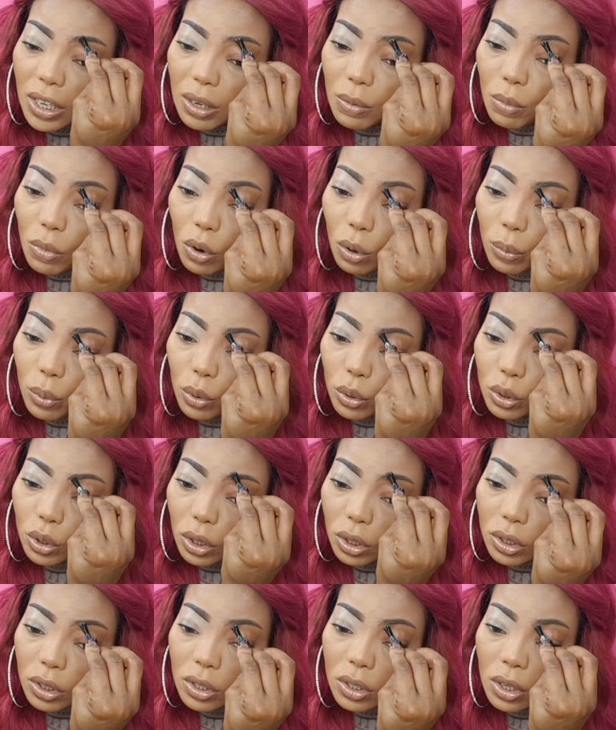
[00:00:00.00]
taking any more
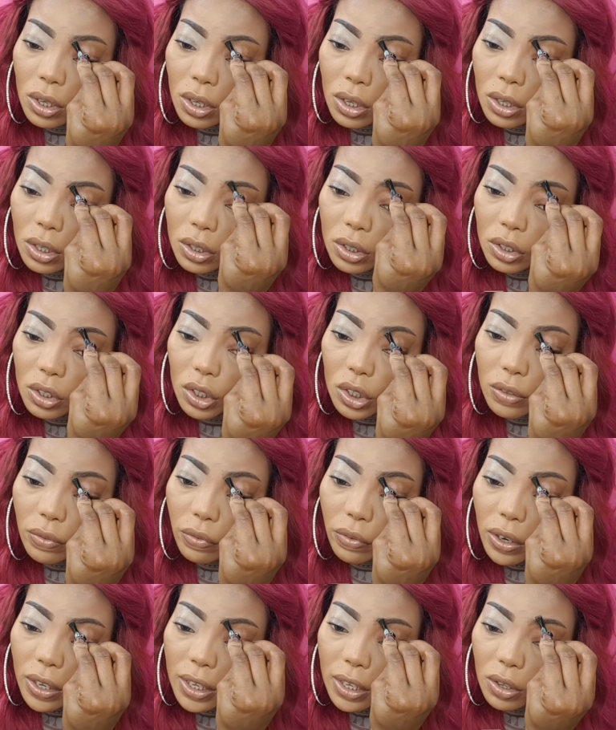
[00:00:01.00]
product.
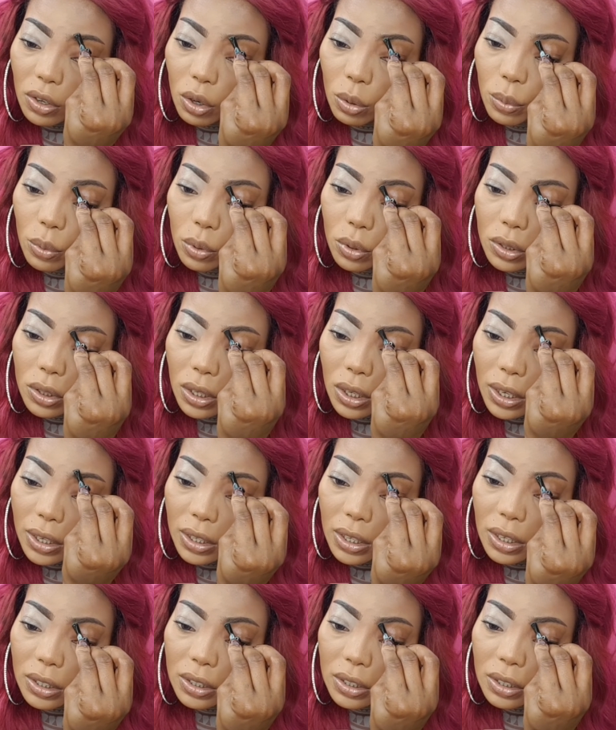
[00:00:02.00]
Just flick it
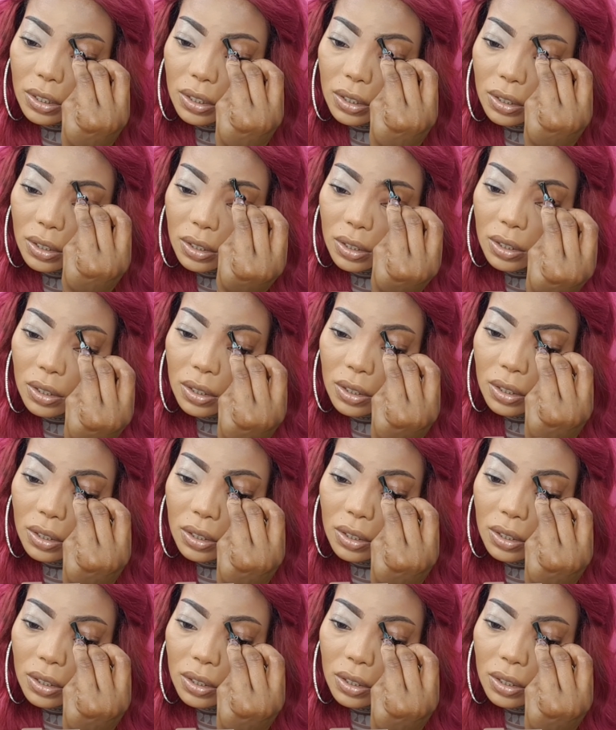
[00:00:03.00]
upwards like that,